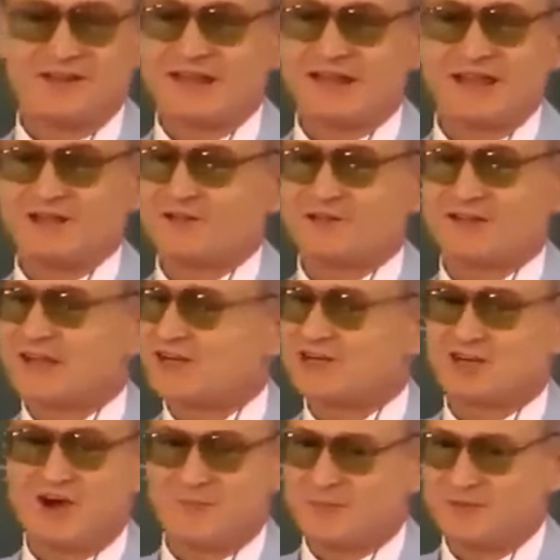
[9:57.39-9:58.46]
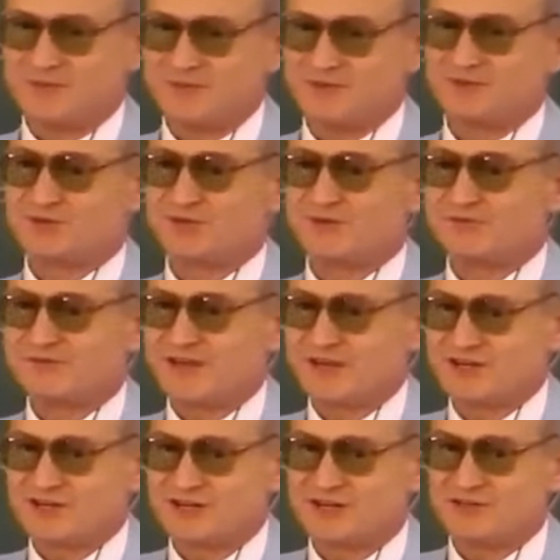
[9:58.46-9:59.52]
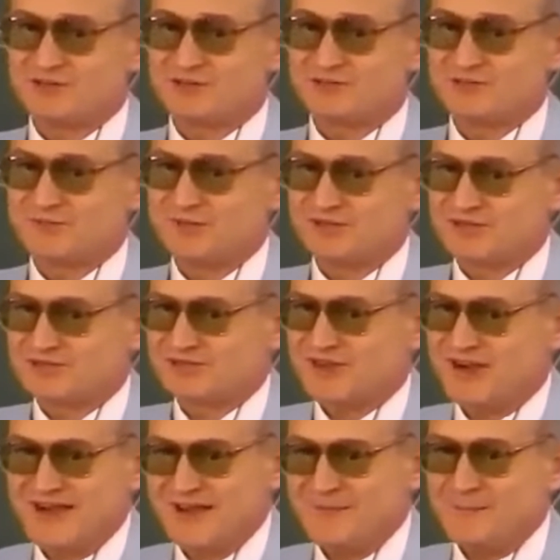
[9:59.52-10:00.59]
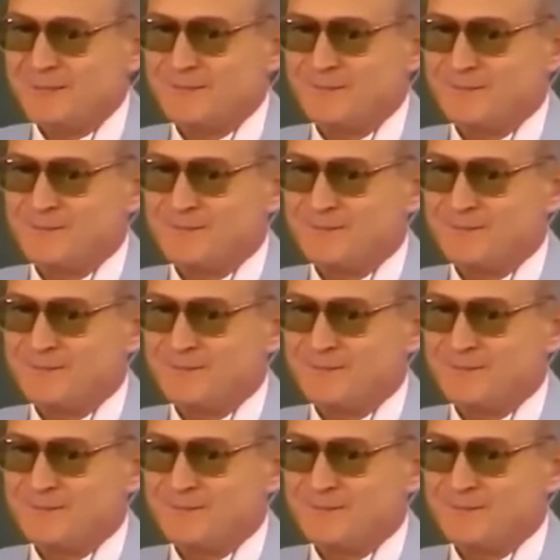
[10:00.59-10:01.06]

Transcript: They cannot catch up due to inflation and due to missed time.